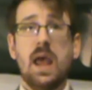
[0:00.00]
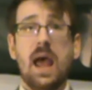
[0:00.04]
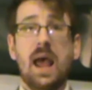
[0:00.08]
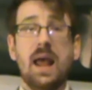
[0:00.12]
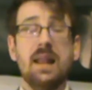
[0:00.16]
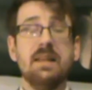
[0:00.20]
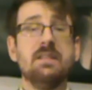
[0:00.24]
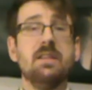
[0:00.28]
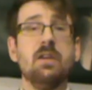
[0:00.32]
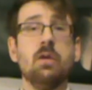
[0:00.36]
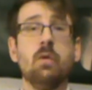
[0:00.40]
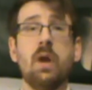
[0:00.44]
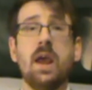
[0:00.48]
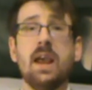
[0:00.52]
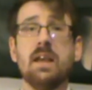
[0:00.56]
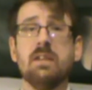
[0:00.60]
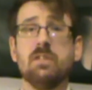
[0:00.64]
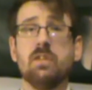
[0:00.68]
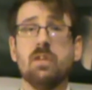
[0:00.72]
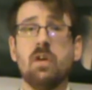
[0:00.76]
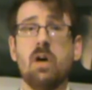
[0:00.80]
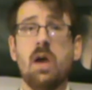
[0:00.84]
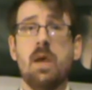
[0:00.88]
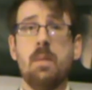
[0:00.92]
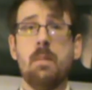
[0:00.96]
Until
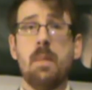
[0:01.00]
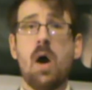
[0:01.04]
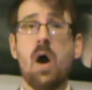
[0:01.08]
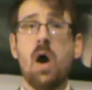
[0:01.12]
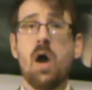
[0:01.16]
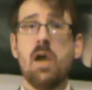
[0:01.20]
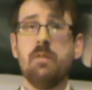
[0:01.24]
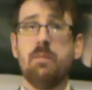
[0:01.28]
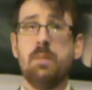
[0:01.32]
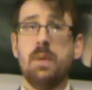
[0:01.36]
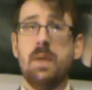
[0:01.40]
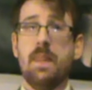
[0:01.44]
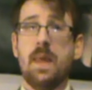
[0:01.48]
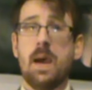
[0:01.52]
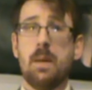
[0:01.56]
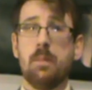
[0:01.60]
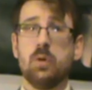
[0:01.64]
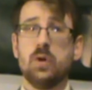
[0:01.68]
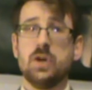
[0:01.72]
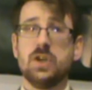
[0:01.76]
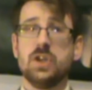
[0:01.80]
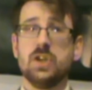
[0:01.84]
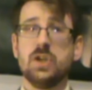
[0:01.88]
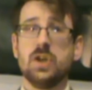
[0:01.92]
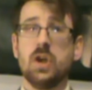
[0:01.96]
next time, I've been That
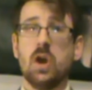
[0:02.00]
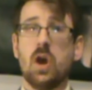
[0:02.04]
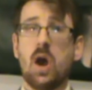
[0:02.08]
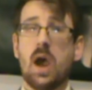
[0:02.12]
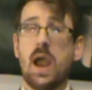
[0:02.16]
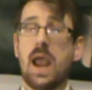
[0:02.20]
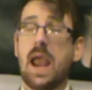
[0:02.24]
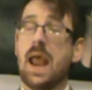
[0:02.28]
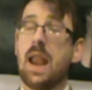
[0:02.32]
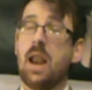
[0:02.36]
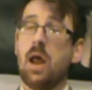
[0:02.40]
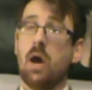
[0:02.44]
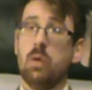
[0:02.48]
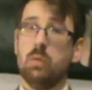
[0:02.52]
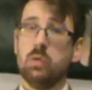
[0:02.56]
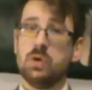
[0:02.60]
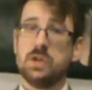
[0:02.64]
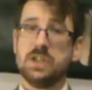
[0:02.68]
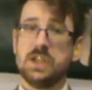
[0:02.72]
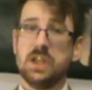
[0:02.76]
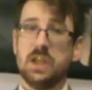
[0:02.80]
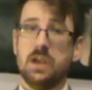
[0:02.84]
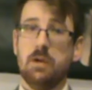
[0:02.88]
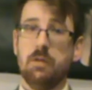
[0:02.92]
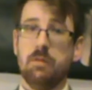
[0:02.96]
British Guy, and I will
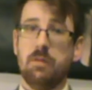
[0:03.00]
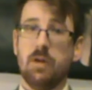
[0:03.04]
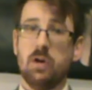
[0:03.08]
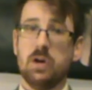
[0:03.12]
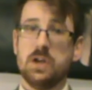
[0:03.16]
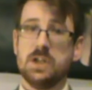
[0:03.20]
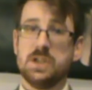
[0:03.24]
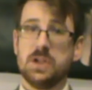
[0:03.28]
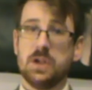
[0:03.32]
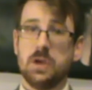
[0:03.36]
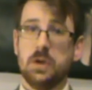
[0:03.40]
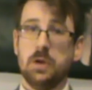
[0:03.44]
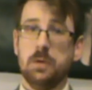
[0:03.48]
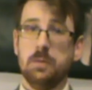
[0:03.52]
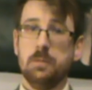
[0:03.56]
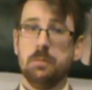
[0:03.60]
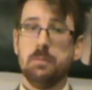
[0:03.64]
see you very soon.